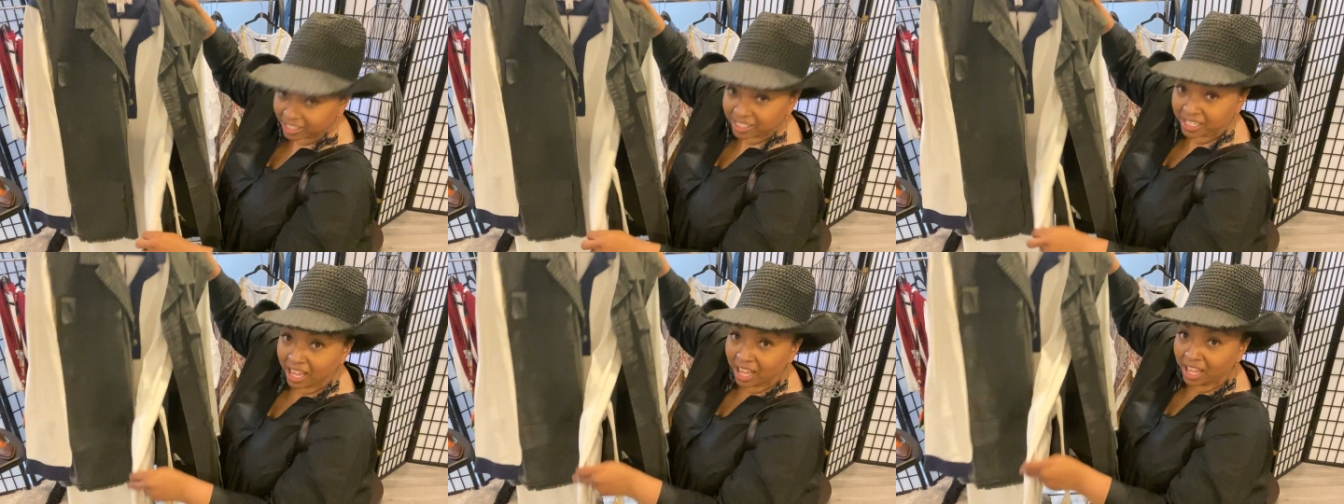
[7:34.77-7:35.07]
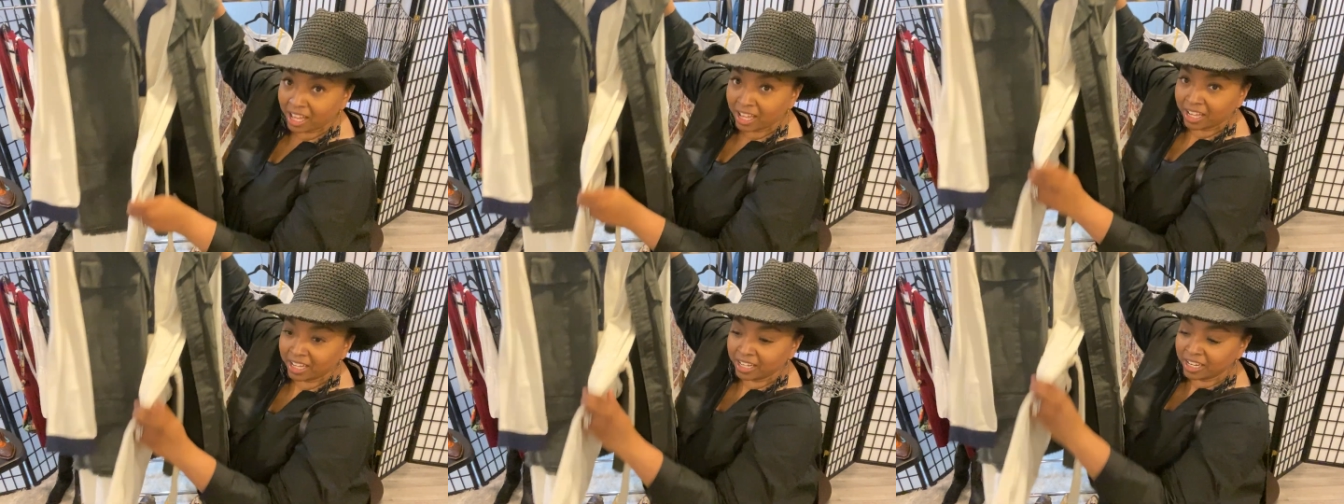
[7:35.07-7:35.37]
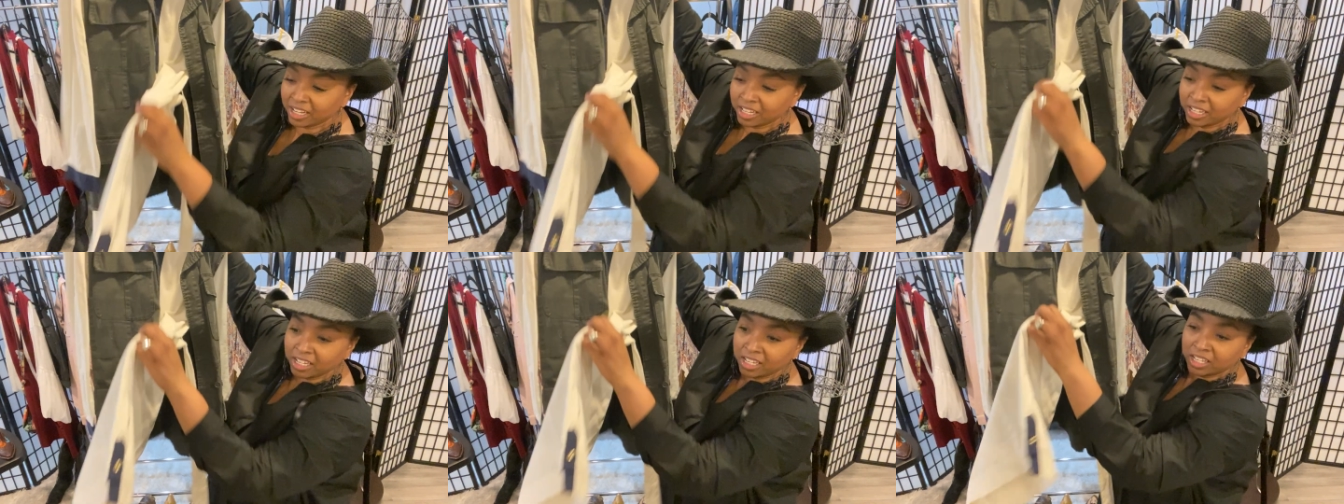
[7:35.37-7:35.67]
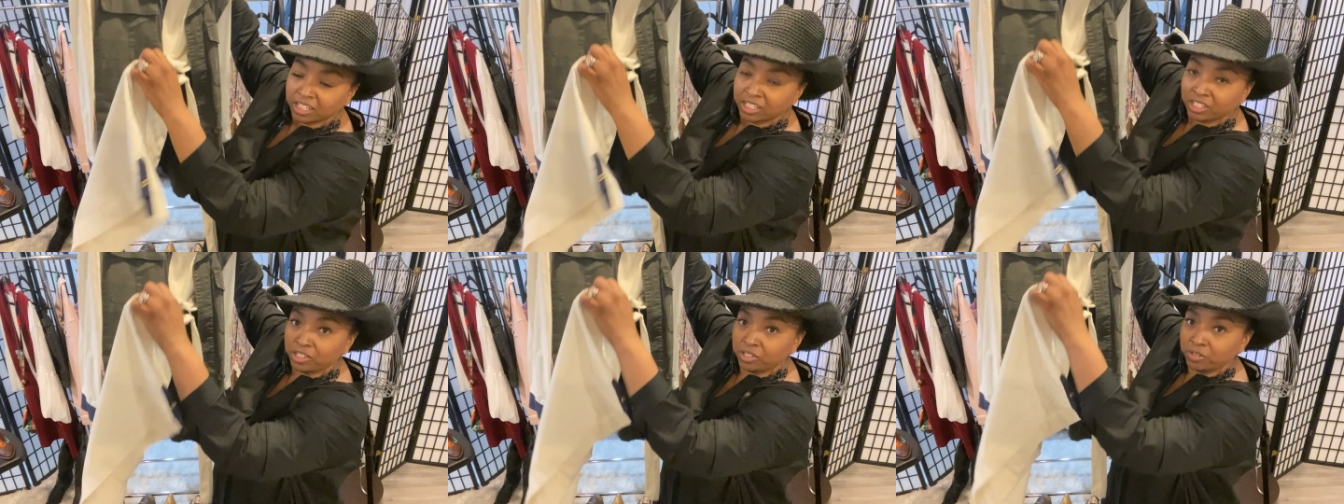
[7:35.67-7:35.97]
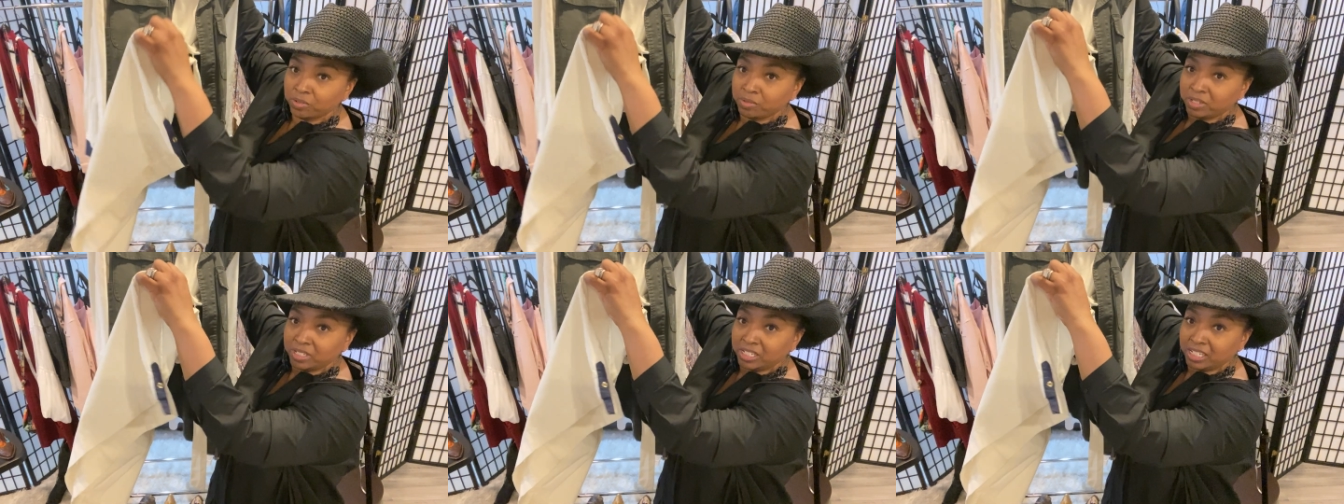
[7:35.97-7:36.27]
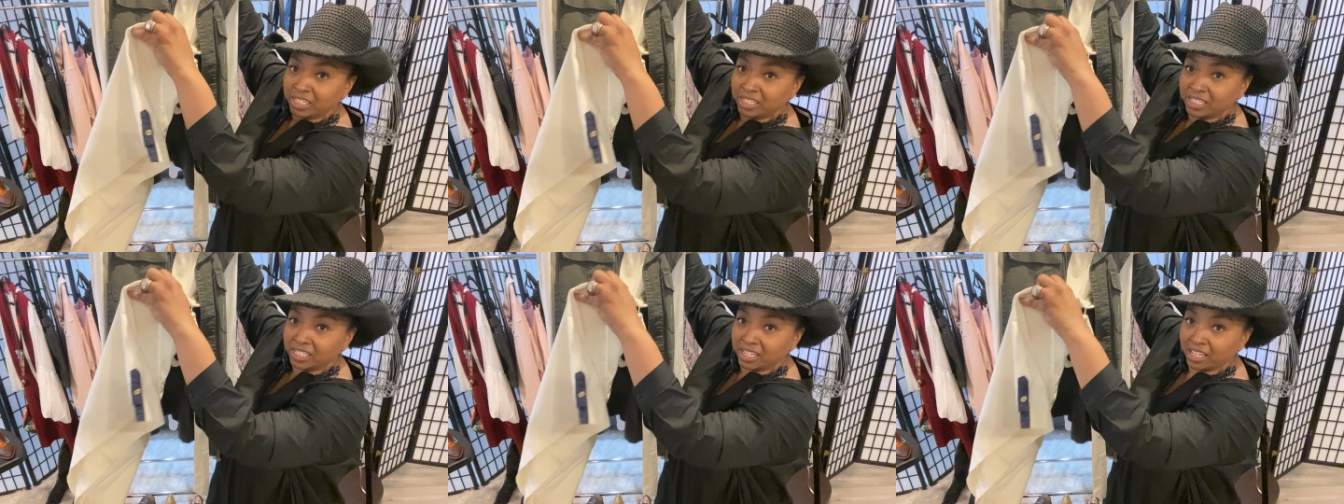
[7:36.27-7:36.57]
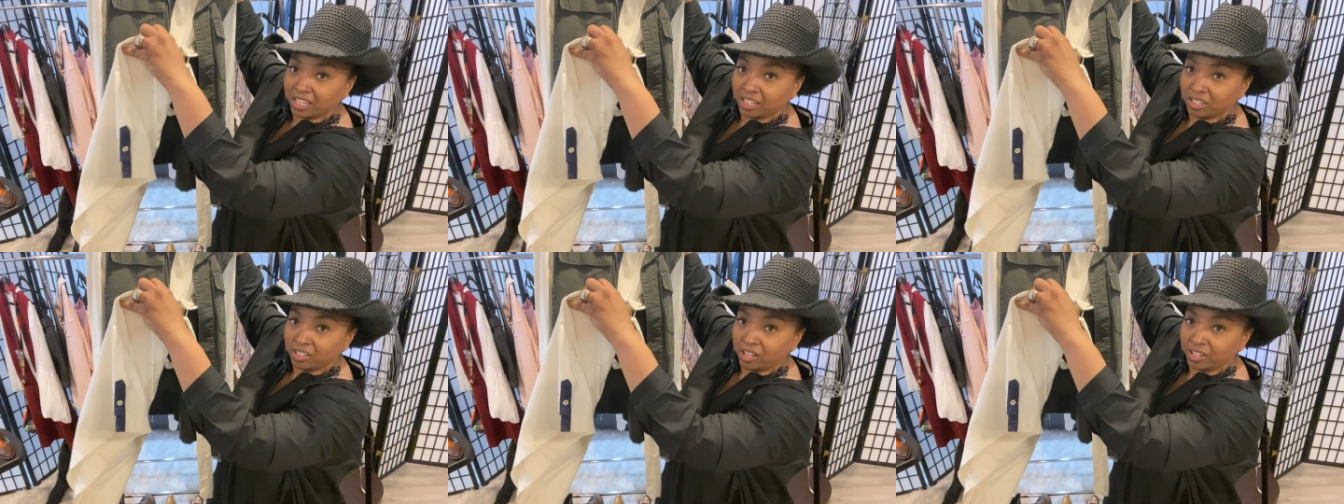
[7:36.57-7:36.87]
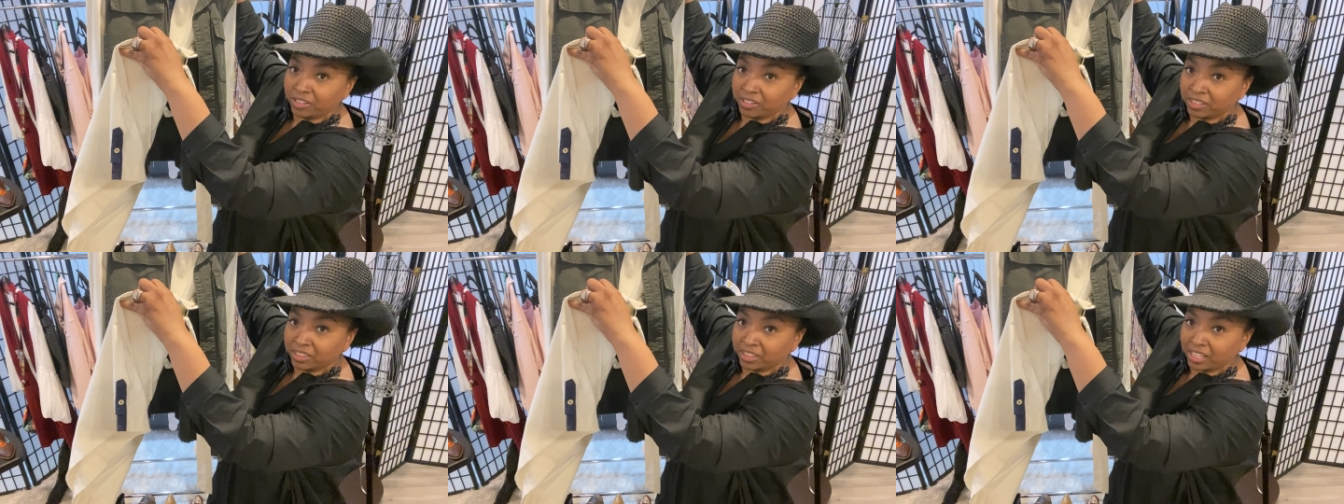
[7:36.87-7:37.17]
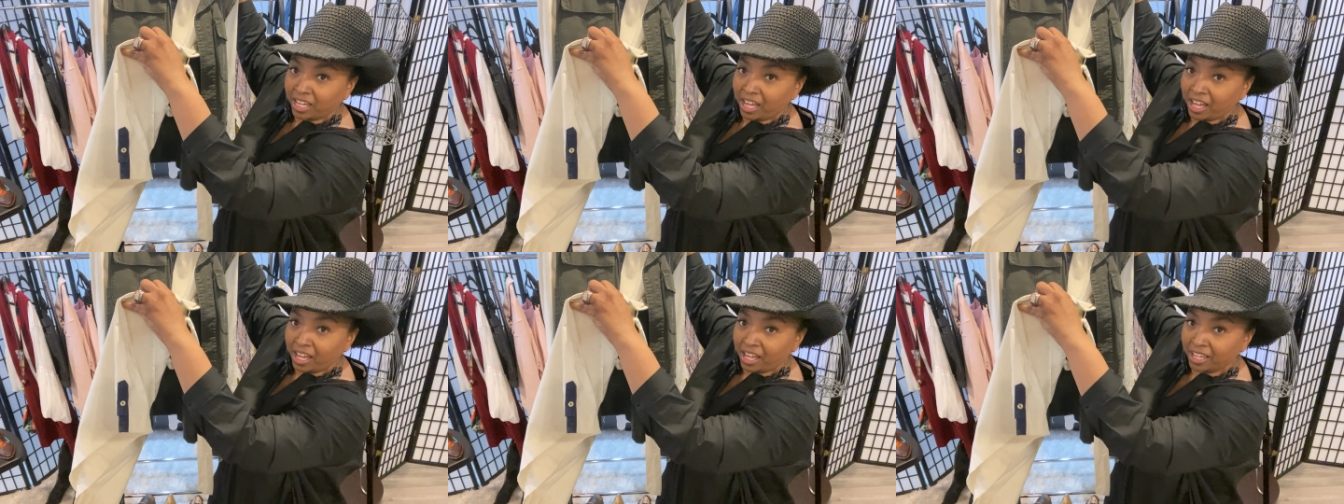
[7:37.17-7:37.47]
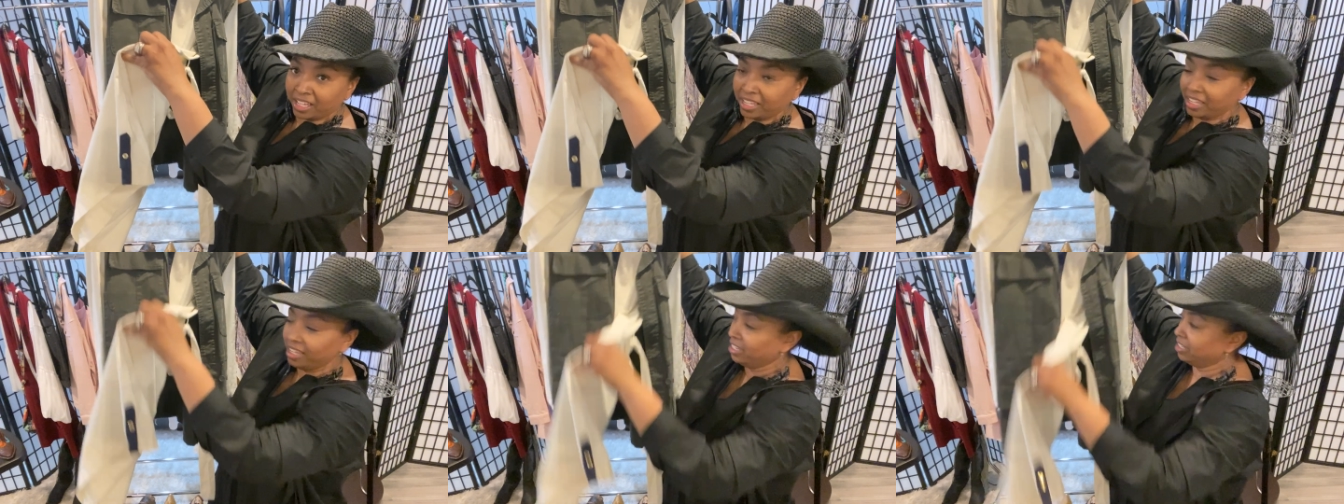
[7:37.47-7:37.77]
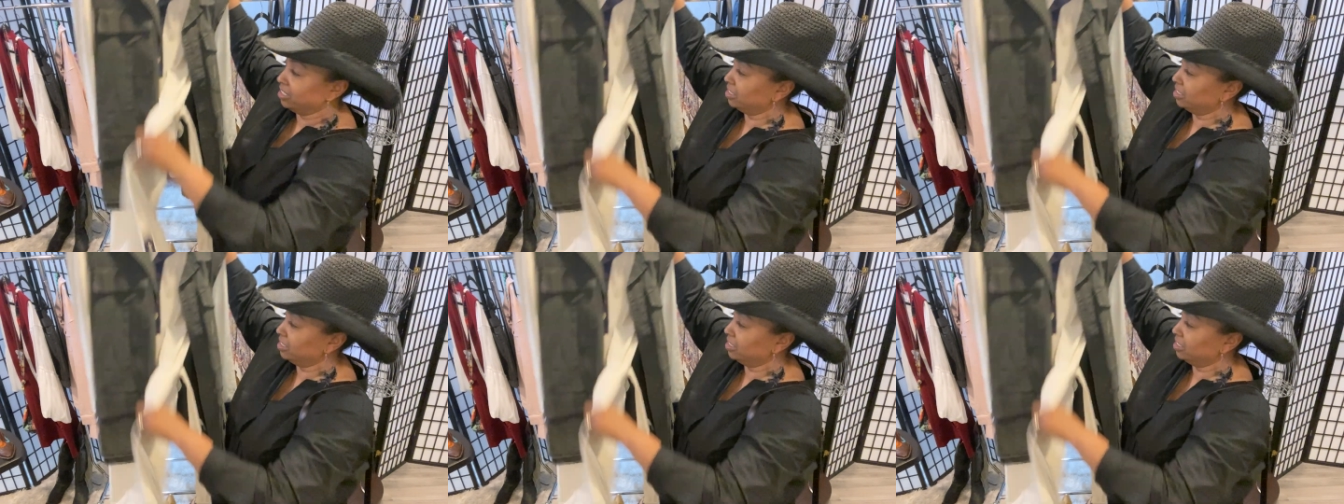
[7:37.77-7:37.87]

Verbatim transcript: side, cute detail on the thigh.